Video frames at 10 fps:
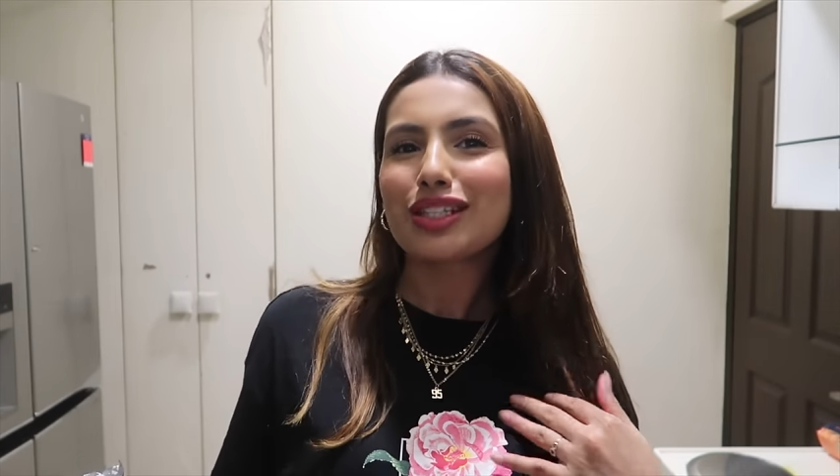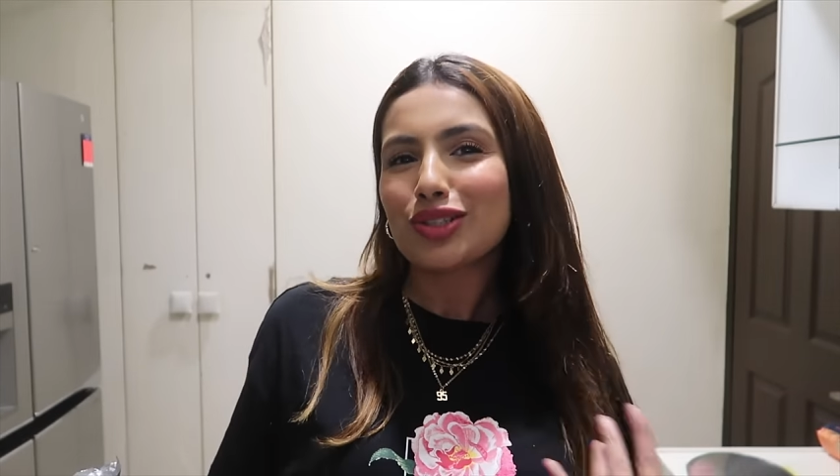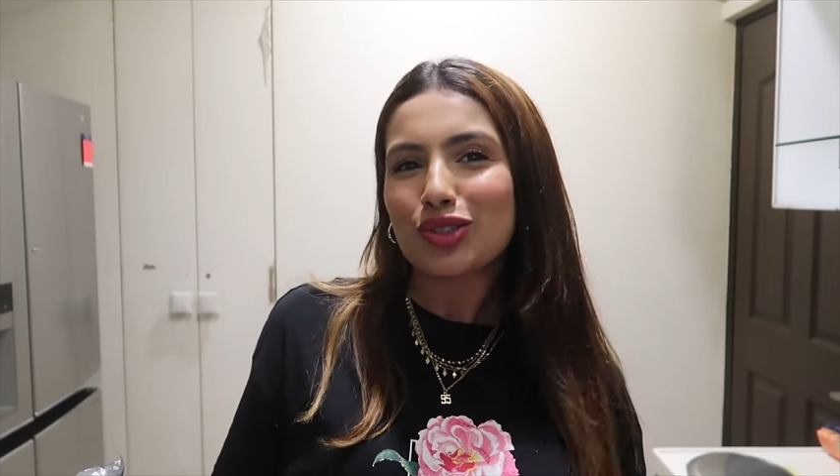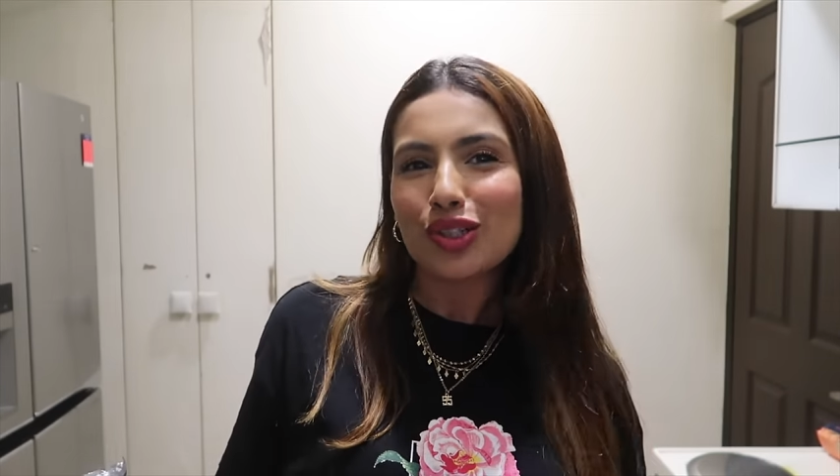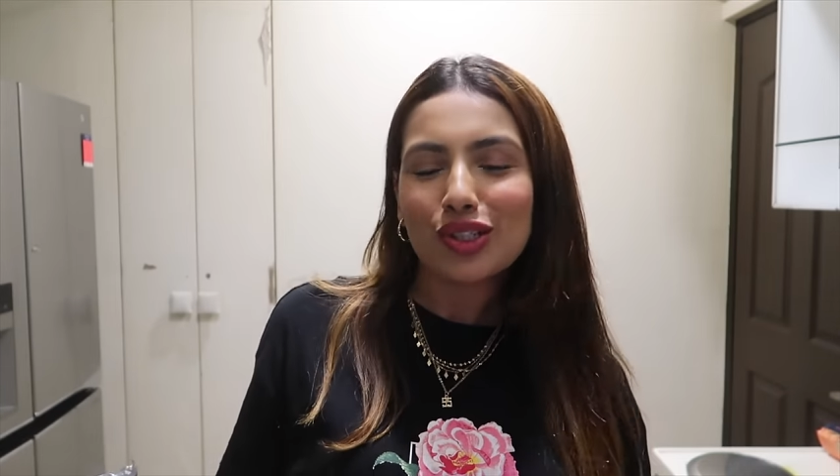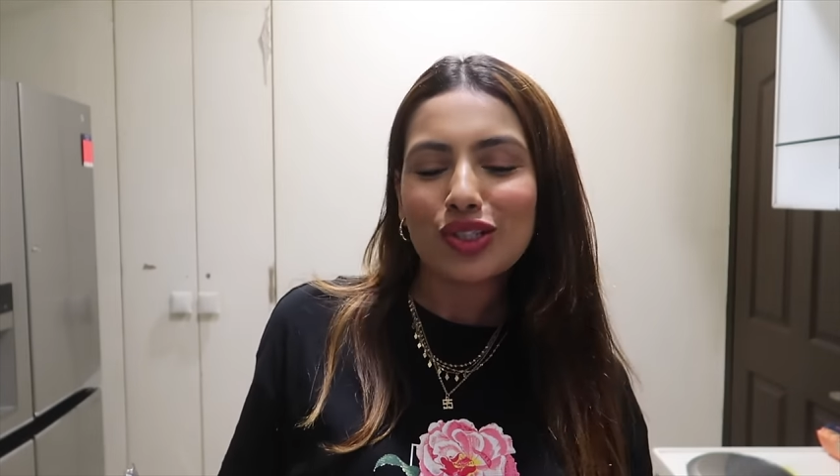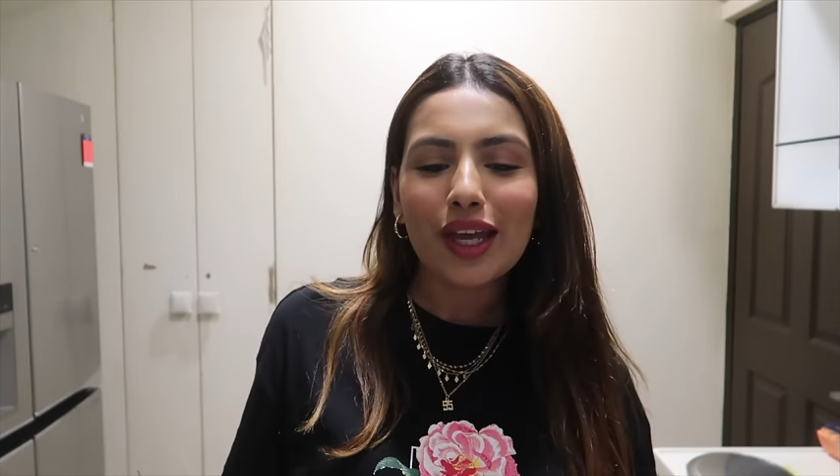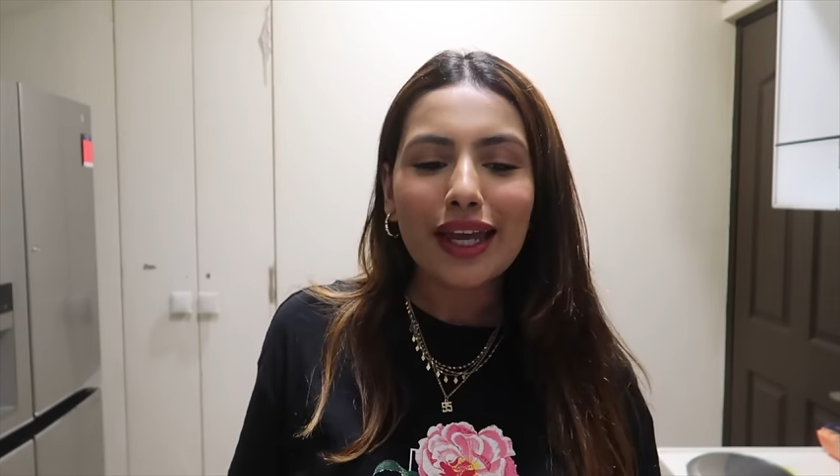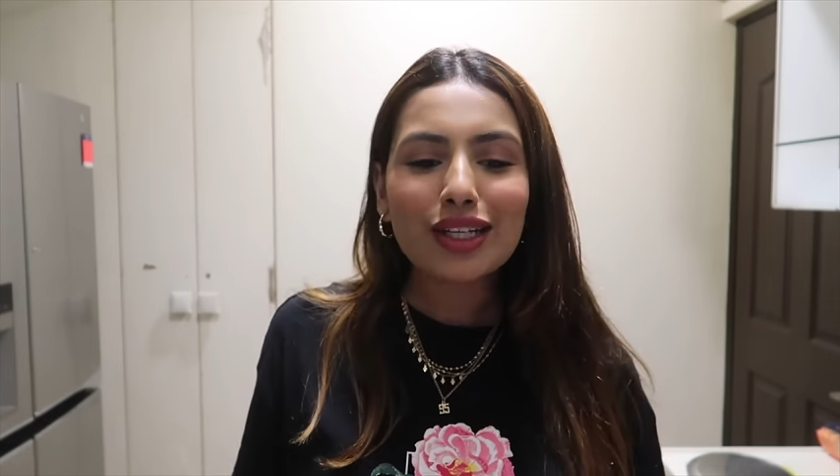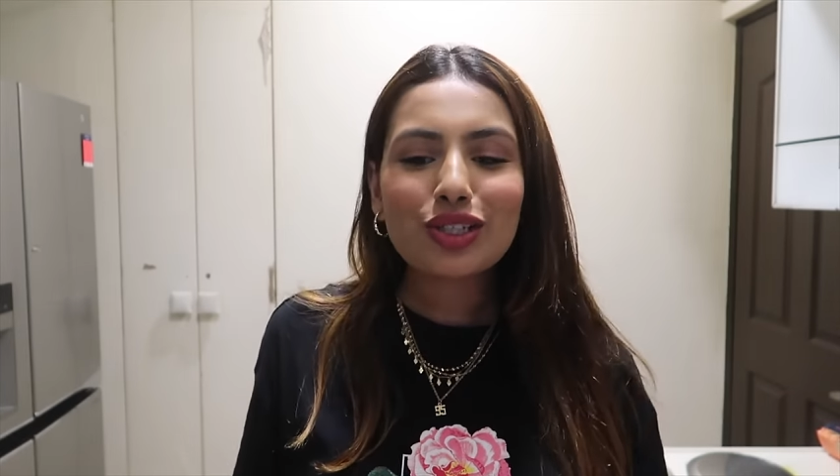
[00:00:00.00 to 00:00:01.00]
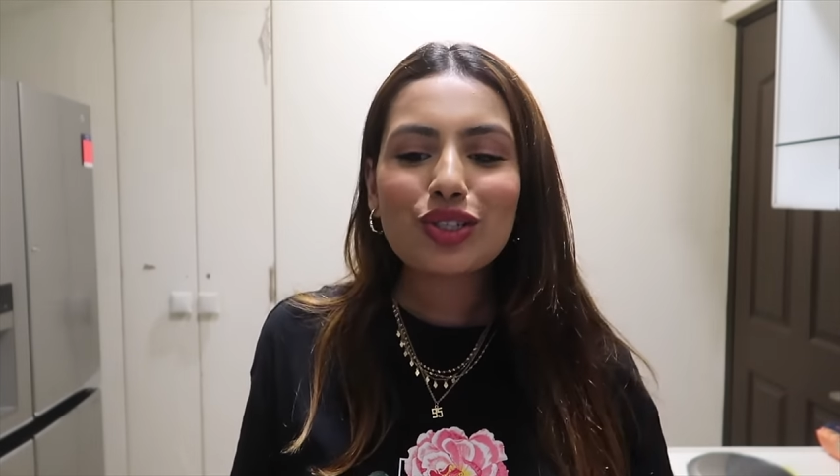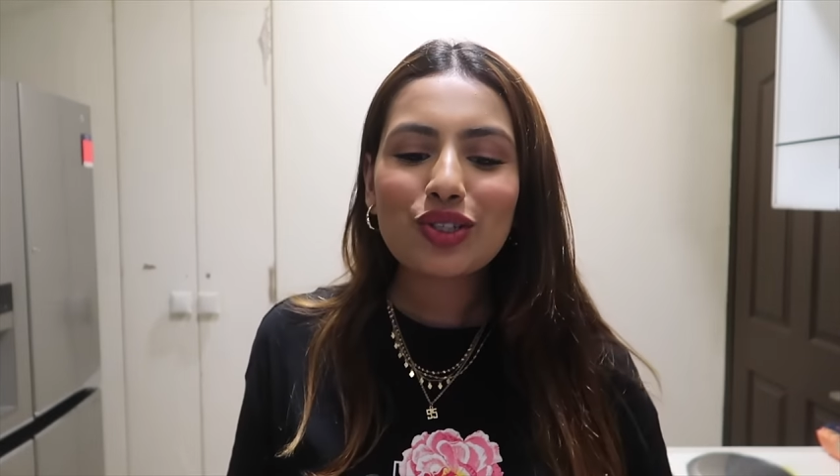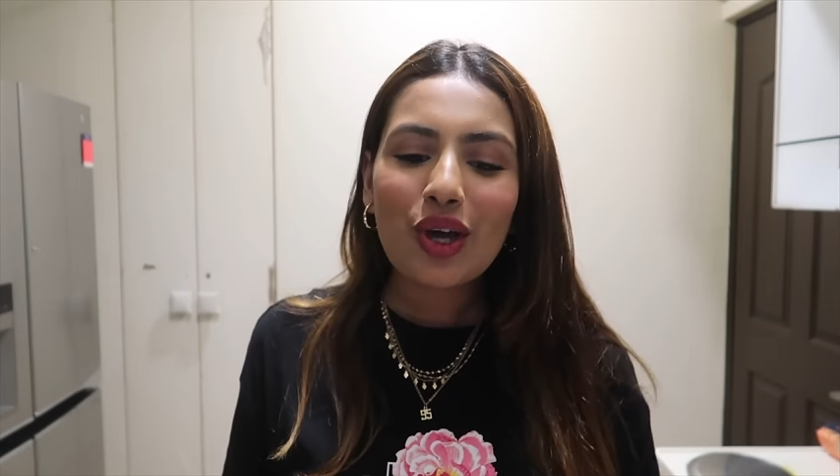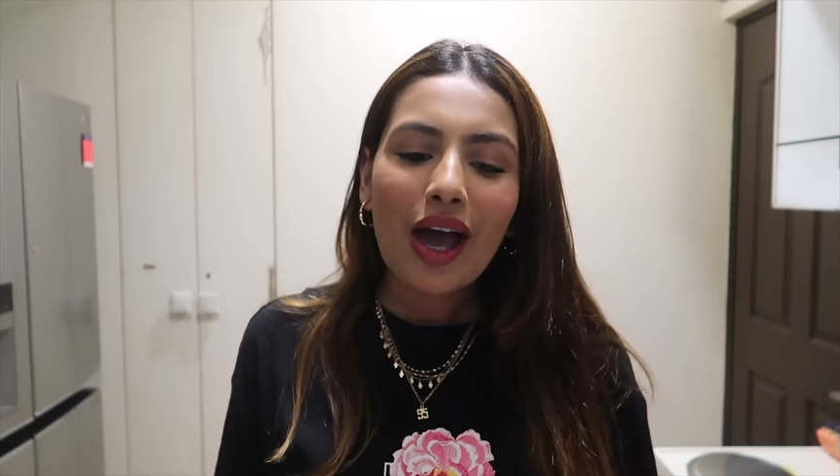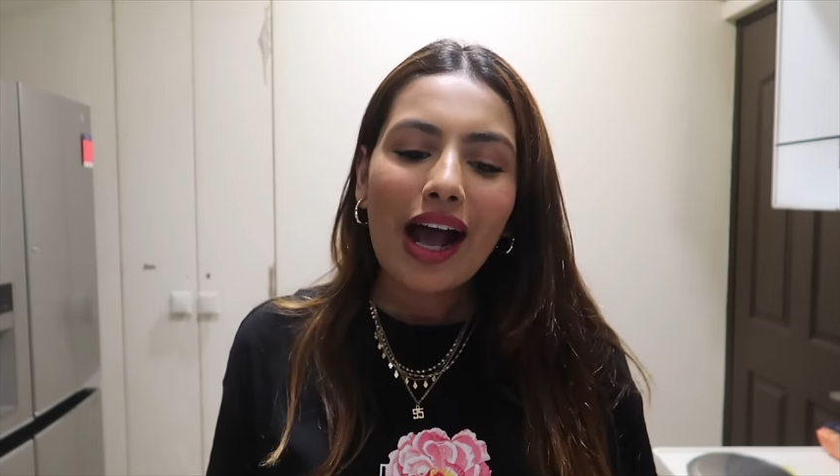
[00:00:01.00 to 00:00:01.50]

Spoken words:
t-shirt changed?